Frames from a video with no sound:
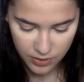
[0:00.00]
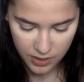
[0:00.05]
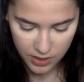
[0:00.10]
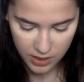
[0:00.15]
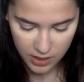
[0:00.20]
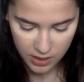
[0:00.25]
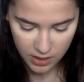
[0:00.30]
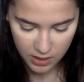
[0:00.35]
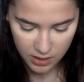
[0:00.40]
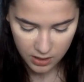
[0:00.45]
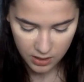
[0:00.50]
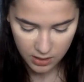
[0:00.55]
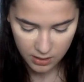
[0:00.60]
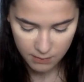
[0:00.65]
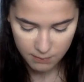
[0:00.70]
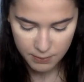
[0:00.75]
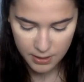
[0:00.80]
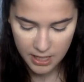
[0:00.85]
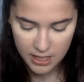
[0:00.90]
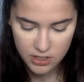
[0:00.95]
the
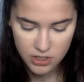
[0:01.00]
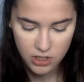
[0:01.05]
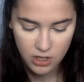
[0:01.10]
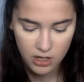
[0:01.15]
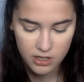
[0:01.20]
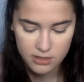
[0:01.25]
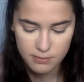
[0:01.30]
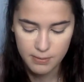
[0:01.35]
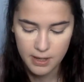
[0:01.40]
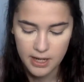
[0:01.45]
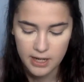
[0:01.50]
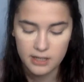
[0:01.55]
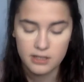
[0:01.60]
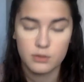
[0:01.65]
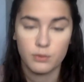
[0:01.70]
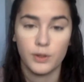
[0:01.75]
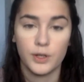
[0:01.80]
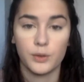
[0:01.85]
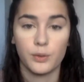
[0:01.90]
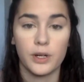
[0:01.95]
BH
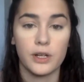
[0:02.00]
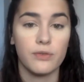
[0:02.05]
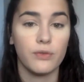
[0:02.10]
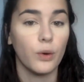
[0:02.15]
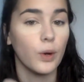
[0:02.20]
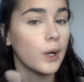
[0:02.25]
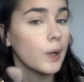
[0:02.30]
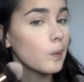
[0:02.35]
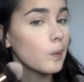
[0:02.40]
Cosmetics 124.